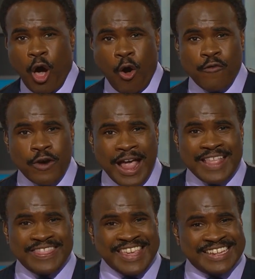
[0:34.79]
over
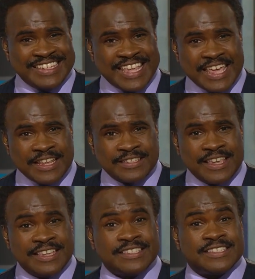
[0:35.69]
at the
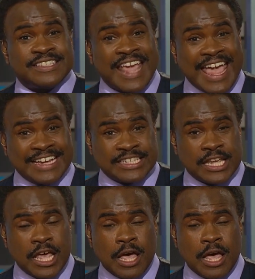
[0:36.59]
Tennessee State